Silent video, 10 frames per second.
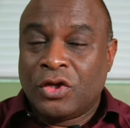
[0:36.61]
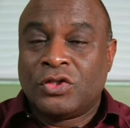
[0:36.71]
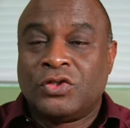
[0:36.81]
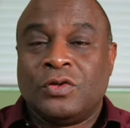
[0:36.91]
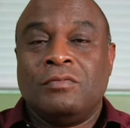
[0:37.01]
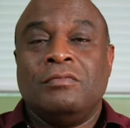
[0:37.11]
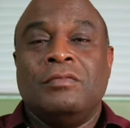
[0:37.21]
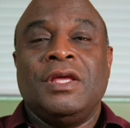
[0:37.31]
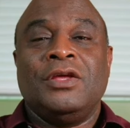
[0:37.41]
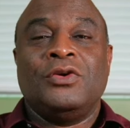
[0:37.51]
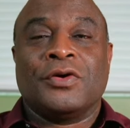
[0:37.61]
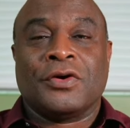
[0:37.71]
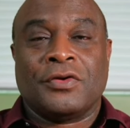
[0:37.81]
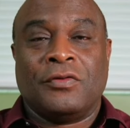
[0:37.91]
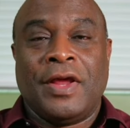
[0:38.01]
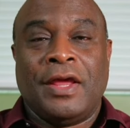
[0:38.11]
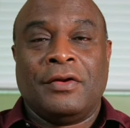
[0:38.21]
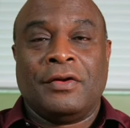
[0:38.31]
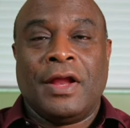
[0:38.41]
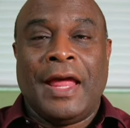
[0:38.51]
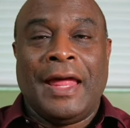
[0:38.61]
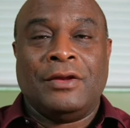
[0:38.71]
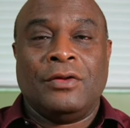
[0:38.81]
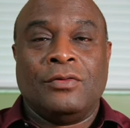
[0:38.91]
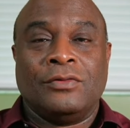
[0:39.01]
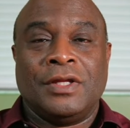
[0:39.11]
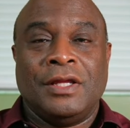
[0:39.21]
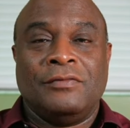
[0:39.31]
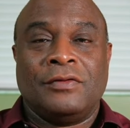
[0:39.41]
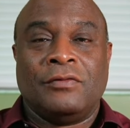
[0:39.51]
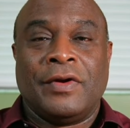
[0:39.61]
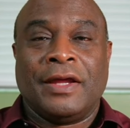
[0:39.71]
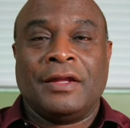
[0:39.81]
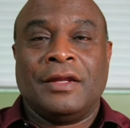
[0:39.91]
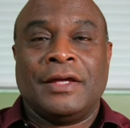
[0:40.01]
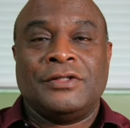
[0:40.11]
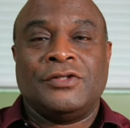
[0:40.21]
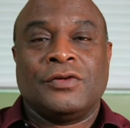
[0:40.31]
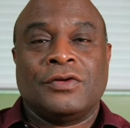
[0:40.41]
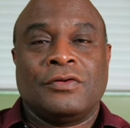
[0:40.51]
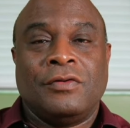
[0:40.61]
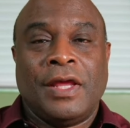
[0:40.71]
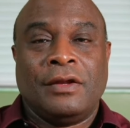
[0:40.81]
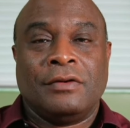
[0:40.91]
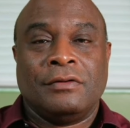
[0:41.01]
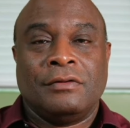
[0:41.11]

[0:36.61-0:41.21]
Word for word: to meet your Creator and don't even recognize your Creator.